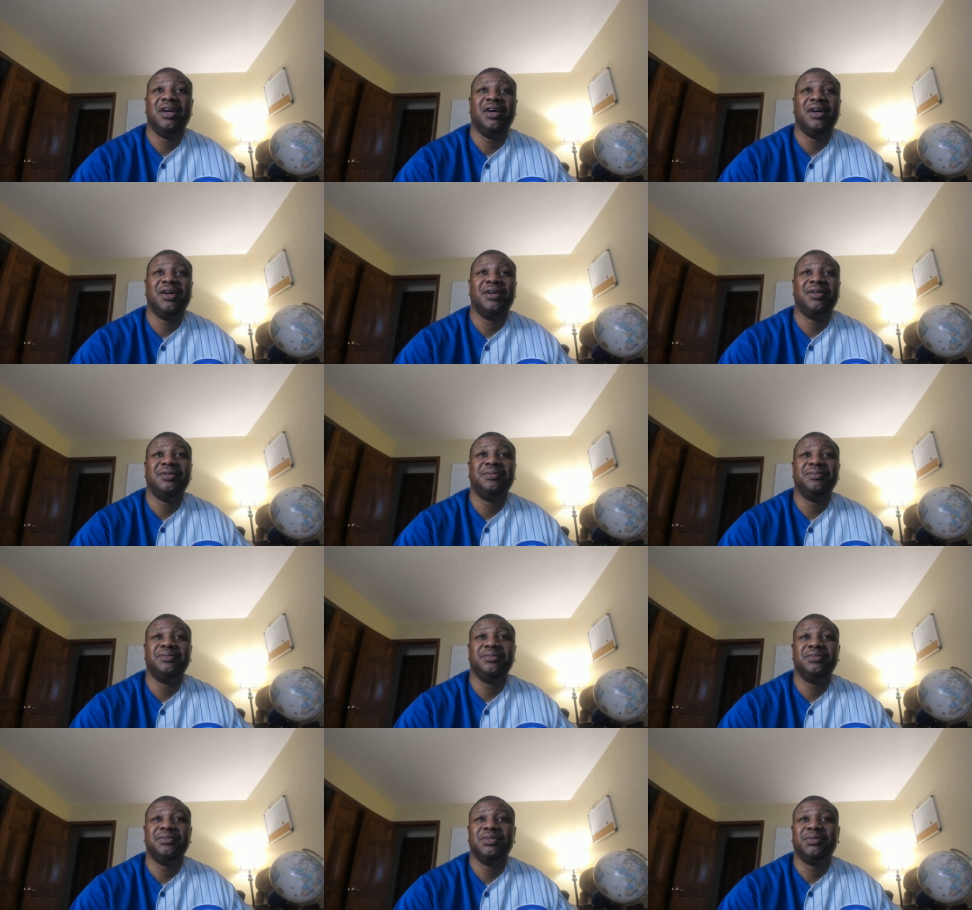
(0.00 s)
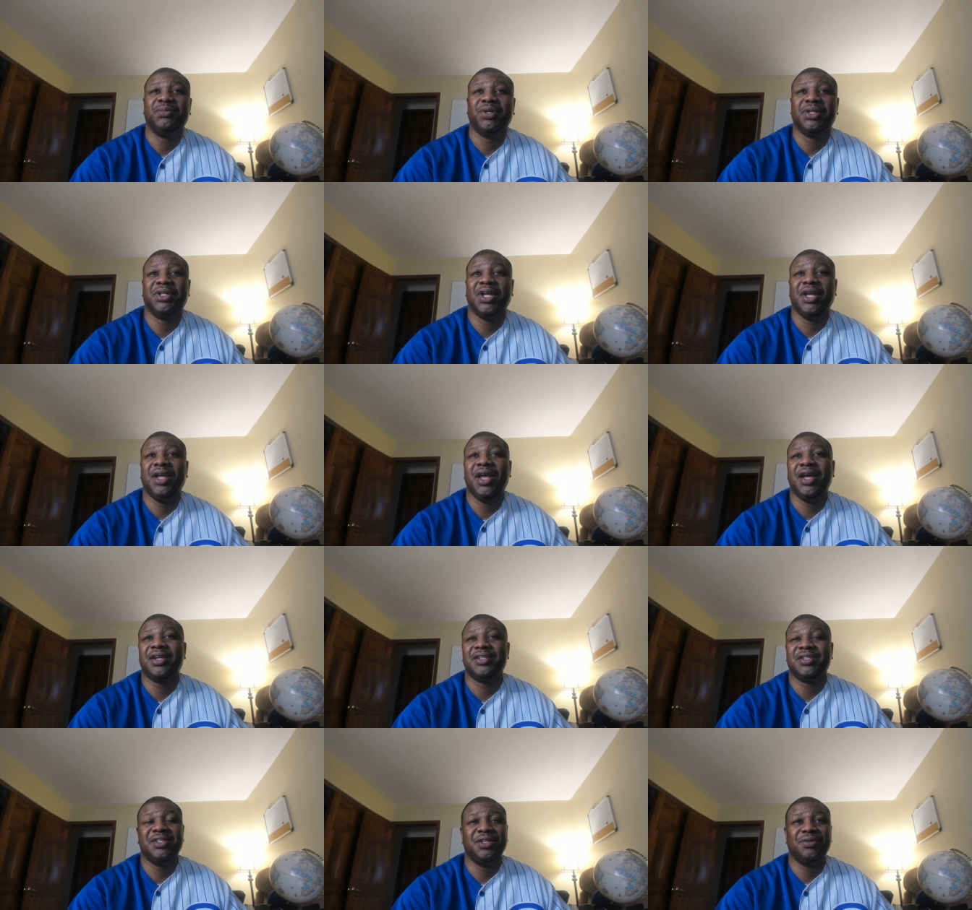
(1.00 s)
Um, but they had
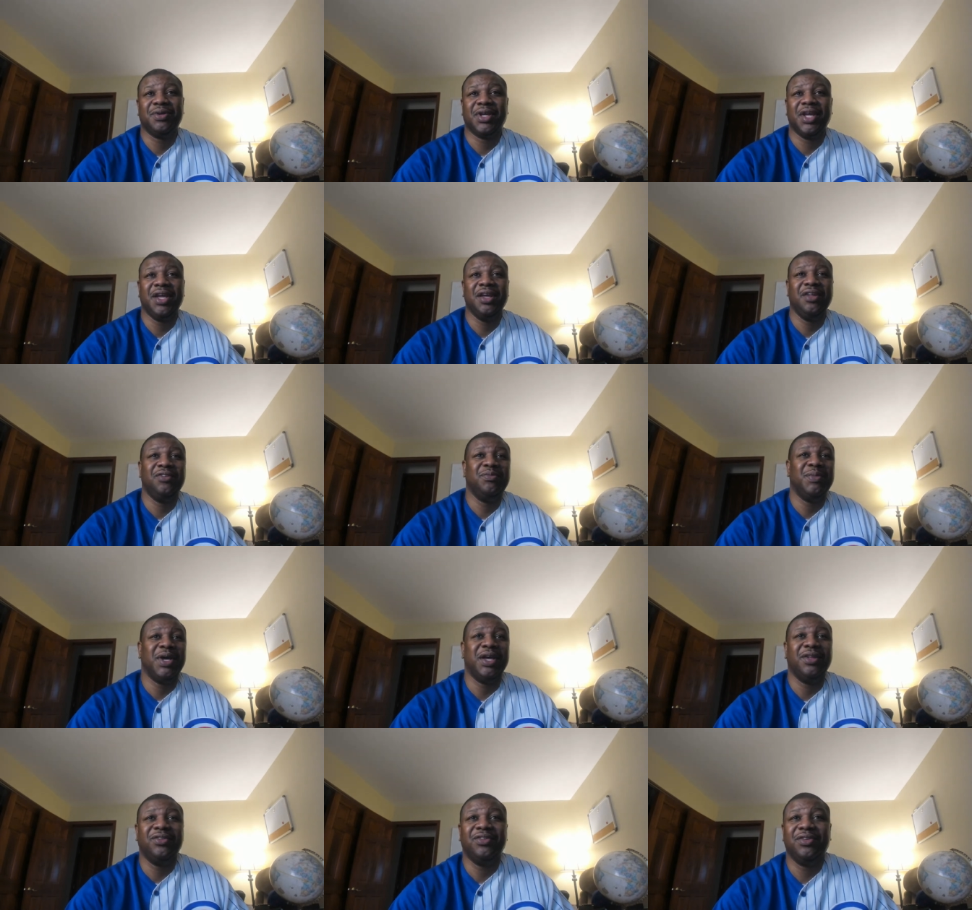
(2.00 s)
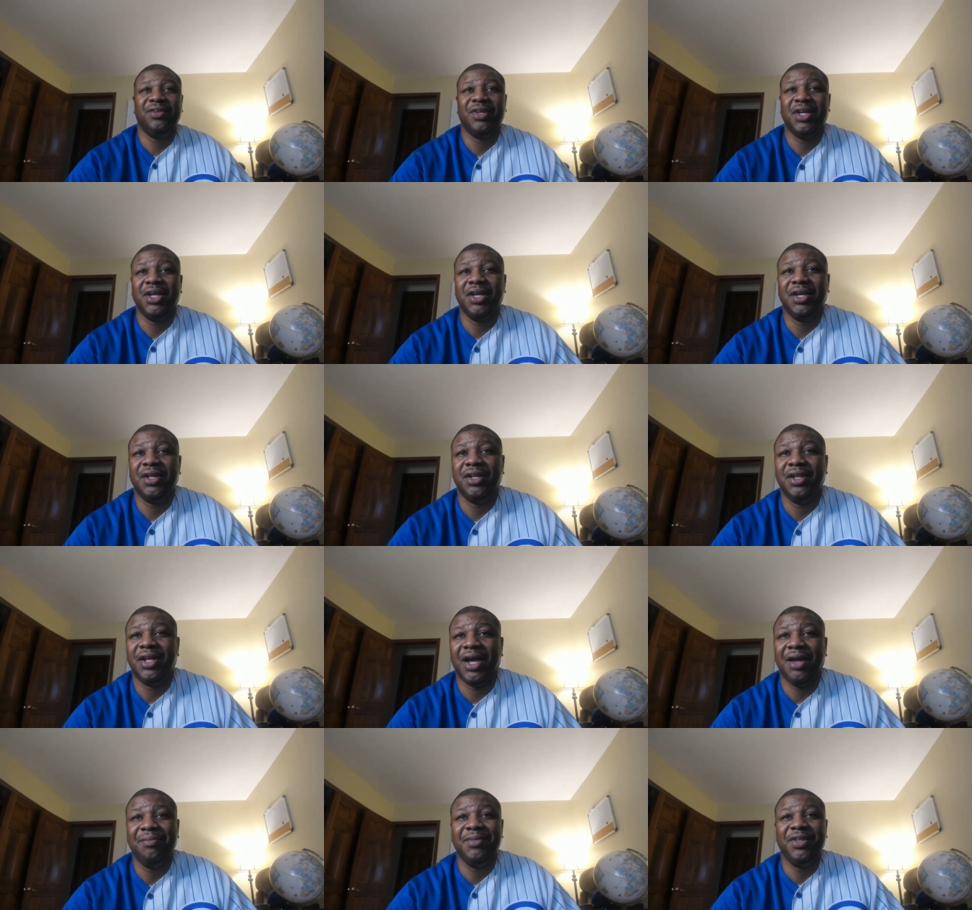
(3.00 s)
a steel cage match, and
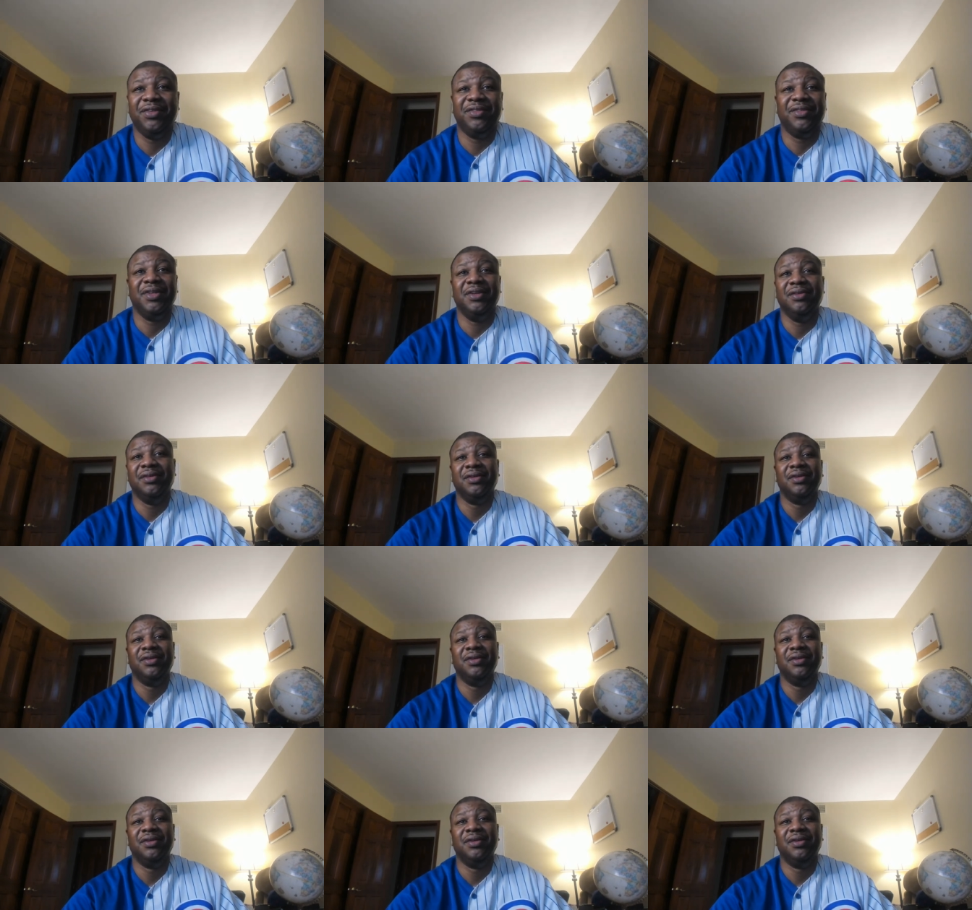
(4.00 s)
I missed it.